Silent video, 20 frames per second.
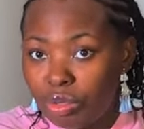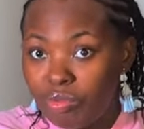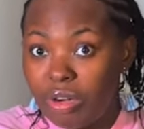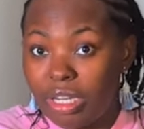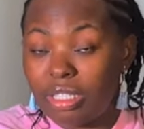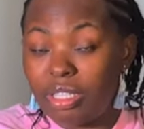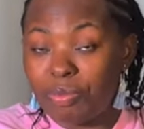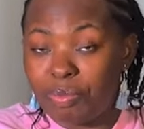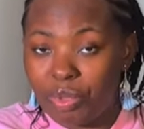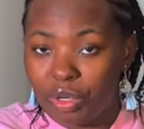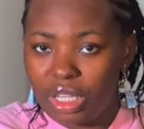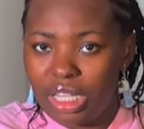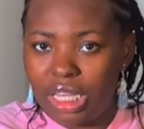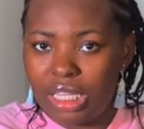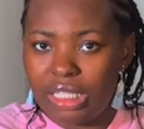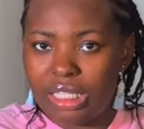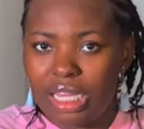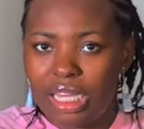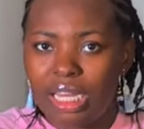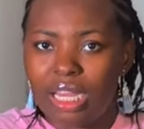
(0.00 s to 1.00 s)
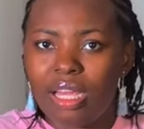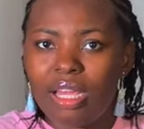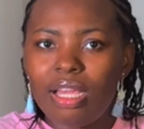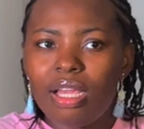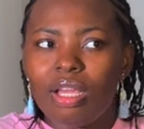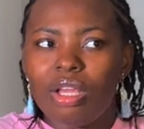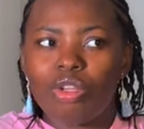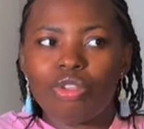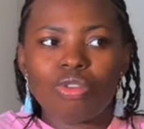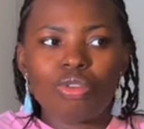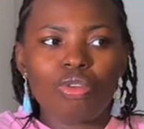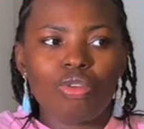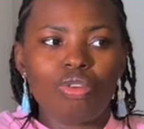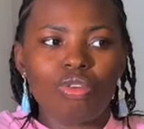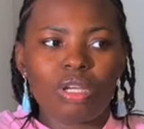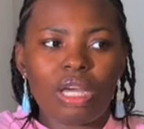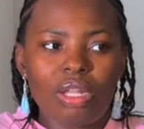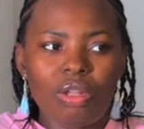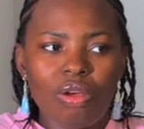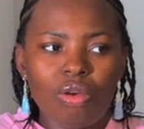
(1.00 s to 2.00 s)
reciprocated. So
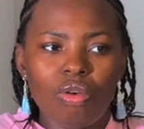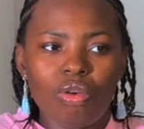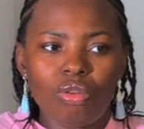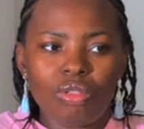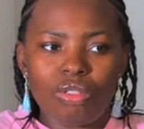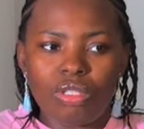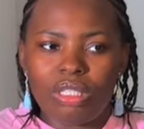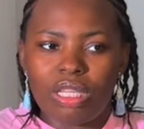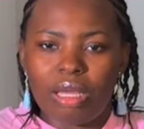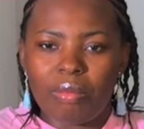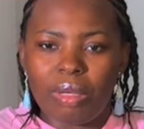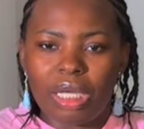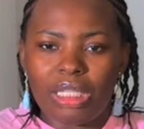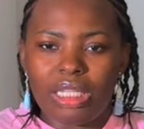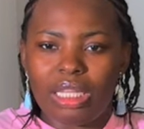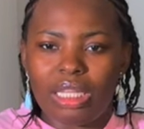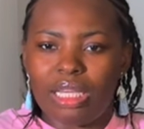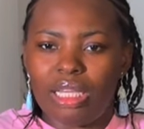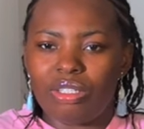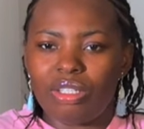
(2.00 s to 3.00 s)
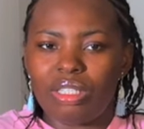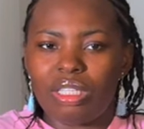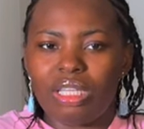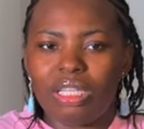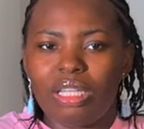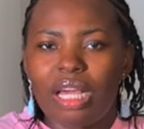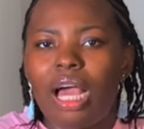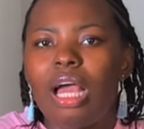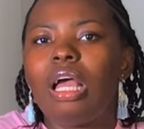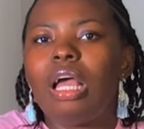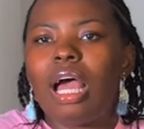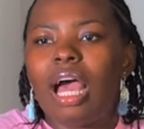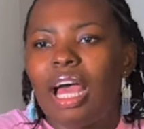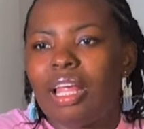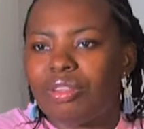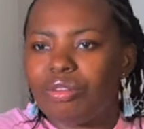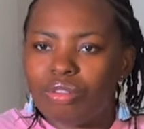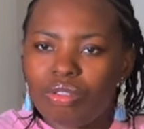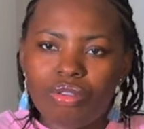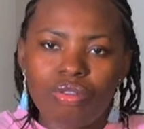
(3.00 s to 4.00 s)
you cannot go to them and then you're just saying,
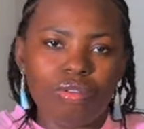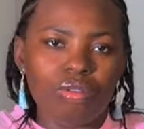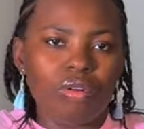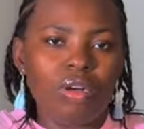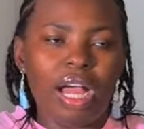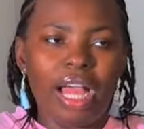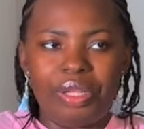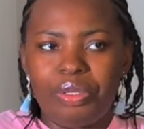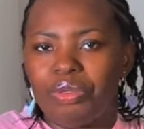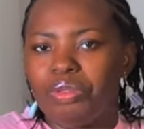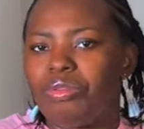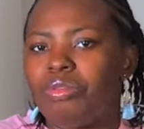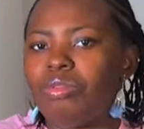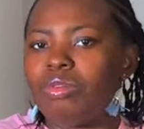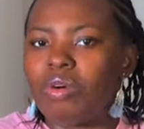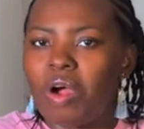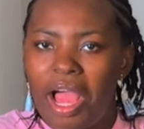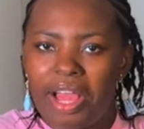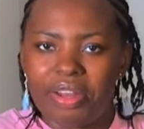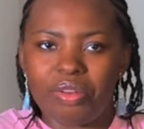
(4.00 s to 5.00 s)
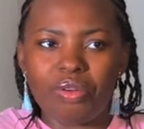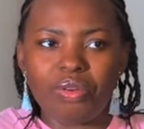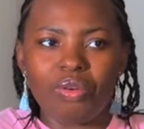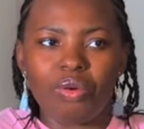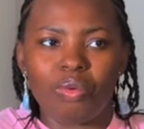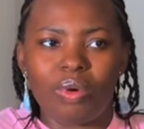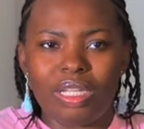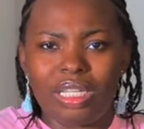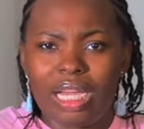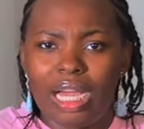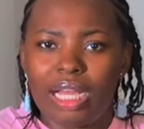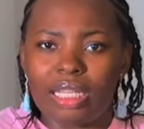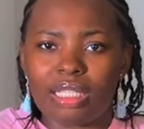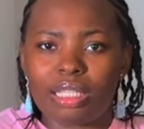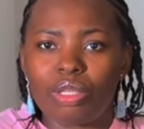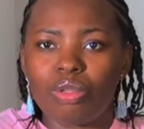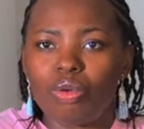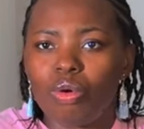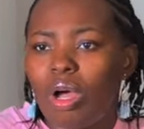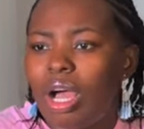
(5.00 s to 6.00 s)
I don't know, when they're
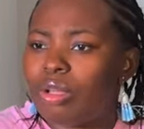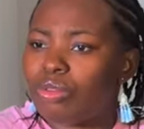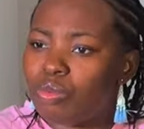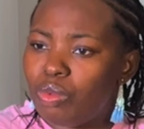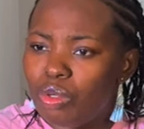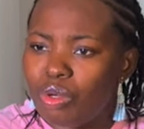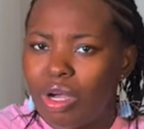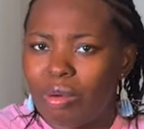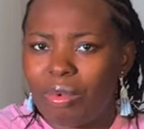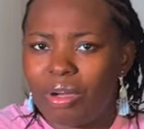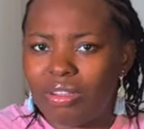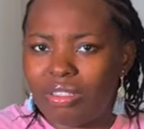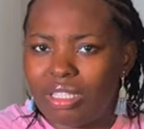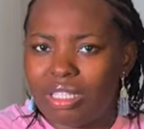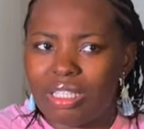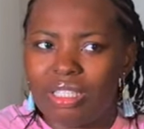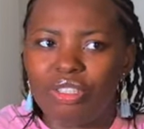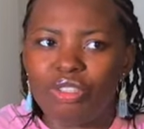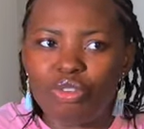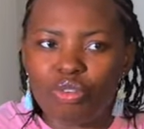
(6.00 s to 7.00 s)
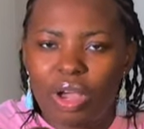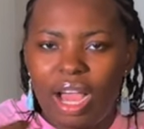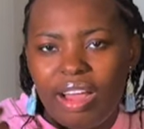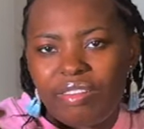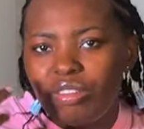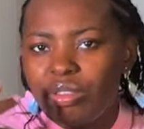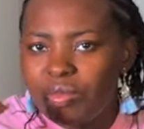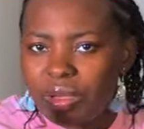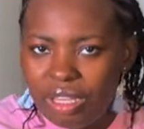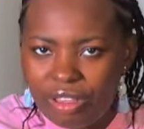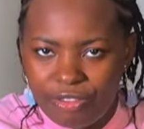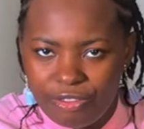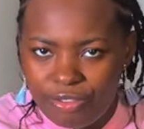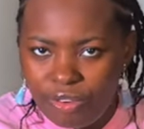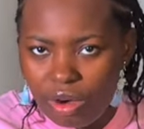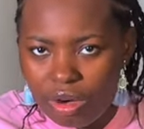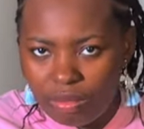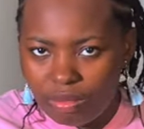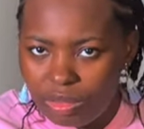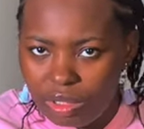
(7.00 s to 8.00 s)
asking, how do we go about this? You have to be
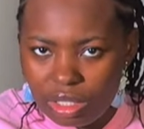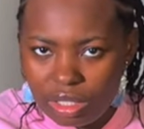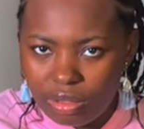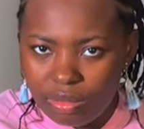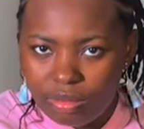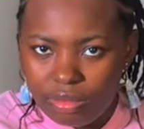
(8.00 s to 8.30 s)
informed.